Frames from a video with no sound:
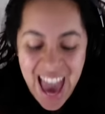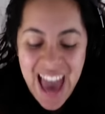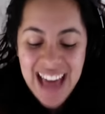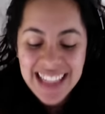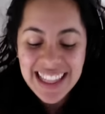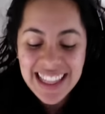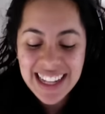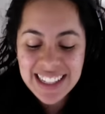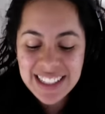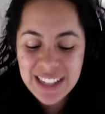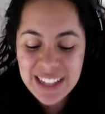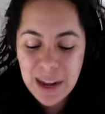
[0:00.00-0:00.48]

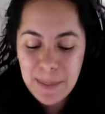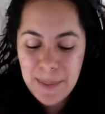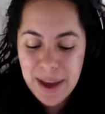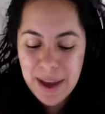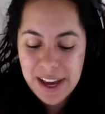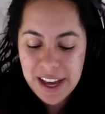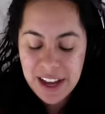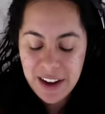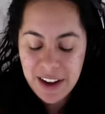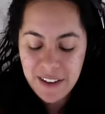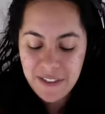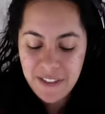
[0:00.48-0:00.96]
Let's start
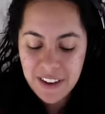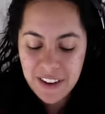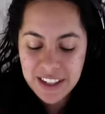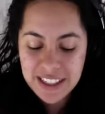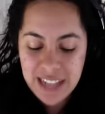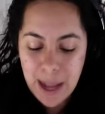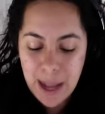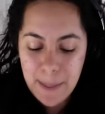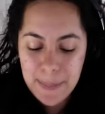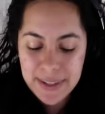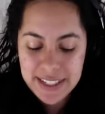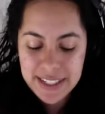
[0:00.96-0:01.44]
making your first
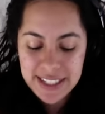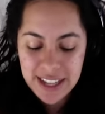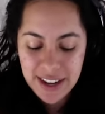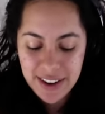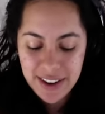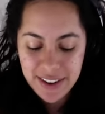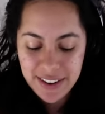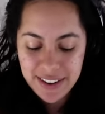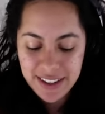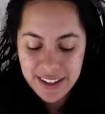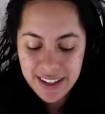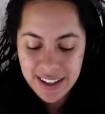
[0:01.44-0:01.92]

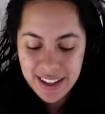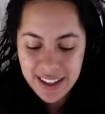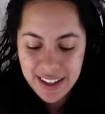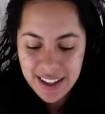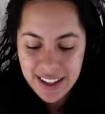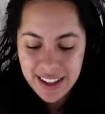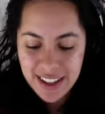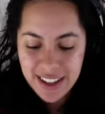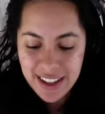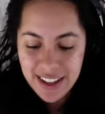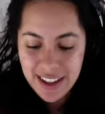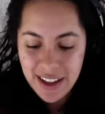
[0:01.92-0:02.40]
episode.
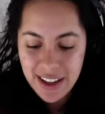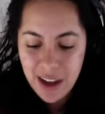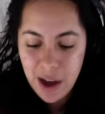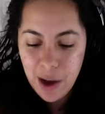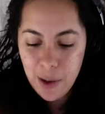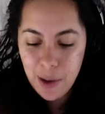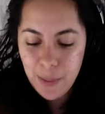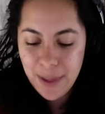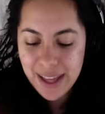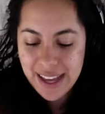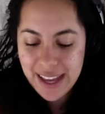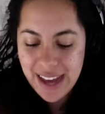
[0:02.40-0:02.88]

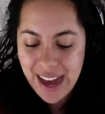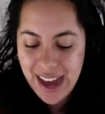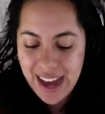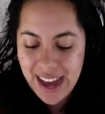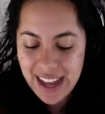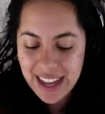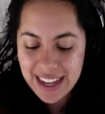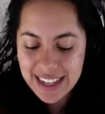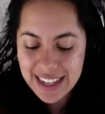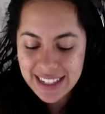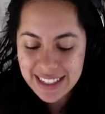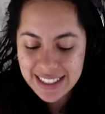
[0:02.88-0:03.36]
Oh my
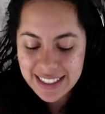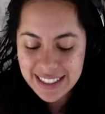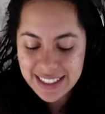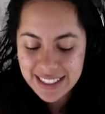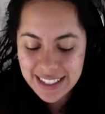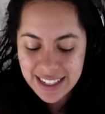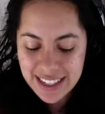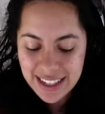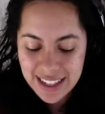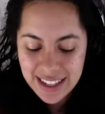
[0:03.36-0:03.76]
gosh.